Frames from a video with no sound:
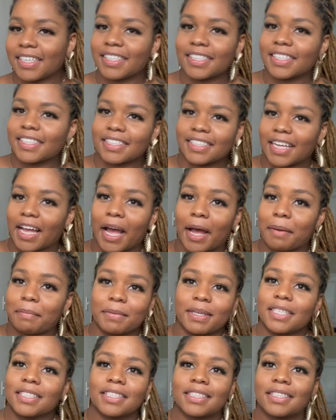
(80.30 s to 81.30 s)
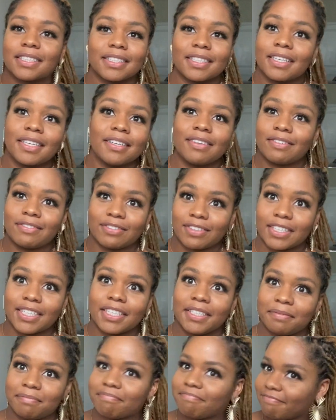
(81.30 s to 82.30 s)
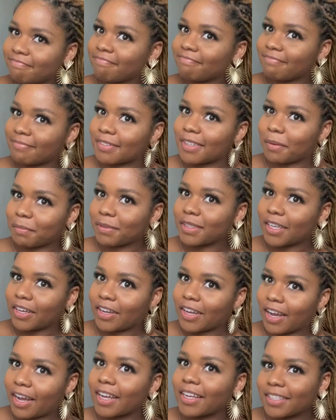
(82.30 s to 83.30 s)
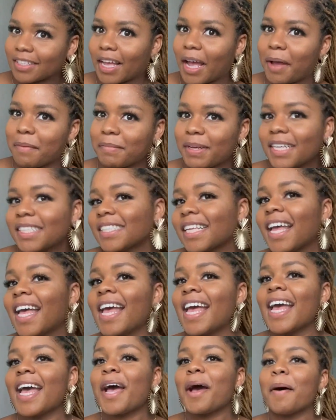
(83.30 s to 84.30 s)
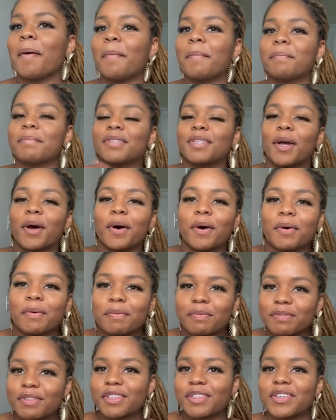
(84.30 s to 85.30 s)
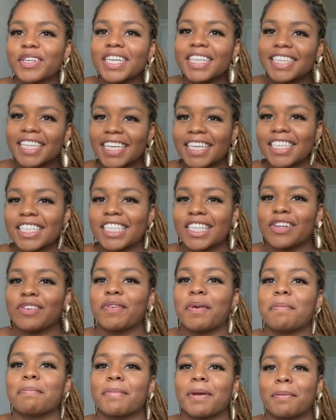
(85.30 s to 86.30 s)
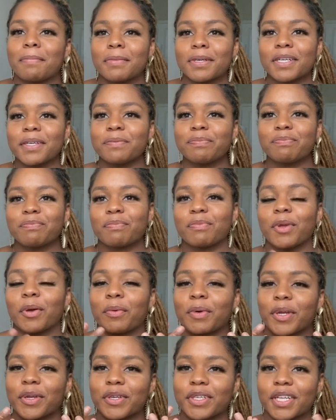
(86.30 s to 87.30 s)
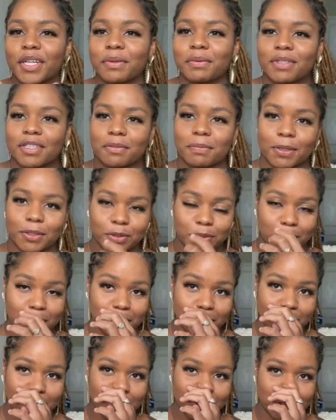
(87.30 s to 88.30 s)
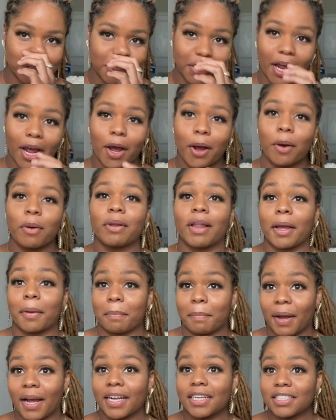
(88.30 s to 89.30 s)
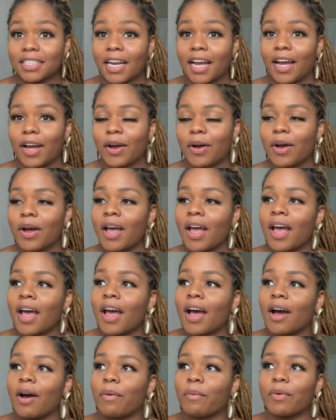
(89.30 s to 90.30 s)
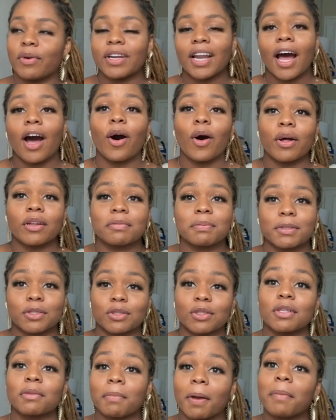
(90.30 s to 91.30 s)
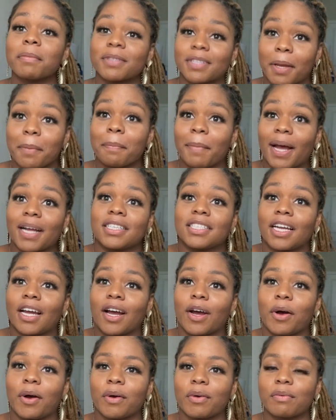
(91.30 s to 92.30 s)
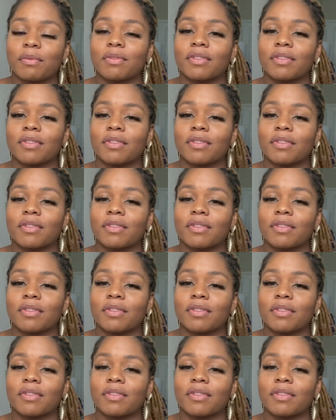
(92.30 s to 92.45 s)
it's a hot mess. Really? I'll tell y'all, it's a hot mess. So 3 things to remember when you're dealing with a special needs child, like my child. Well, not all special needs, but I'm gonna say my child.